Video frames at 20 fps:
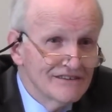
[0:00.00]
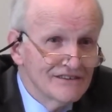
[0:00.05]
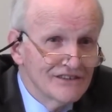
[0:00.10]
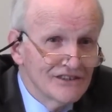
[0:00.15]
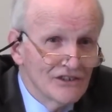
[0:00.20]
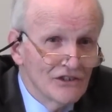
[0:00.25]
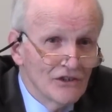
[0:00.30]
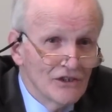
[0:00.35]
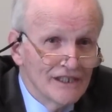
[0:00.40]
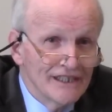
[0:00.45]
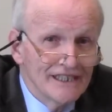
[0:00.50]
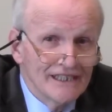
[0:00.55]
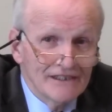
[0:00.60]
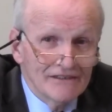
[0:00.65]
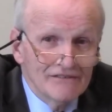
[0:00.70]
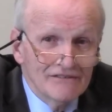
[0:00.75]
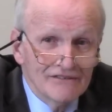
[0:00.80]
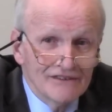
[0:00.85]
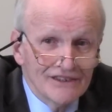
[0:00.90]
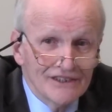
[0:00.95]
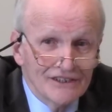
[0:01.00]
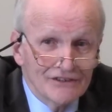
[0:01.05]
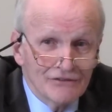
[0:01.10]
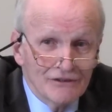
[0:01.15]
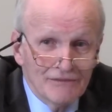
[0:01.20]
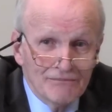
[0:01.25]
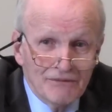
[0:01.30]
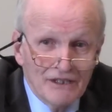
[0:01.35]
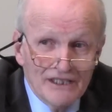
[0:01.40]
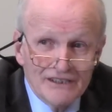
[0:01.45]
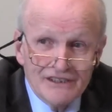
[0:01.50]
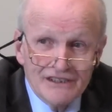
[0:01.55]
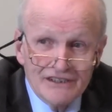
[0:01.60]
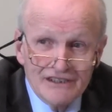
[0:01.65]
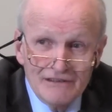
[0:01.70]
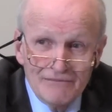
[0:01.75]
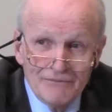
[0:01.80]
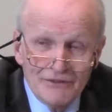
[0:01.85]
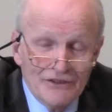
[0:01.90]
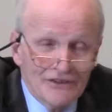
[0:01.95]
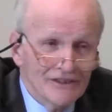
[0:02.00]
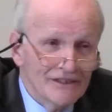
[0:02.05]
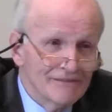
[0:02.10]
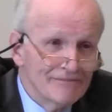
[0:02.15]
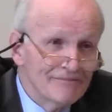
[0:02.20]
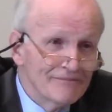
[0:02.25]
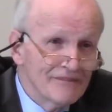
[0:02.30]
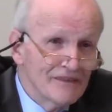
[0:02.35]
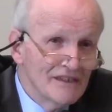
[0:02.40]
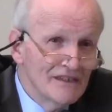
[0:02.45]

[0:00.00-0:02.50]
to go ahead with this reprocessing program.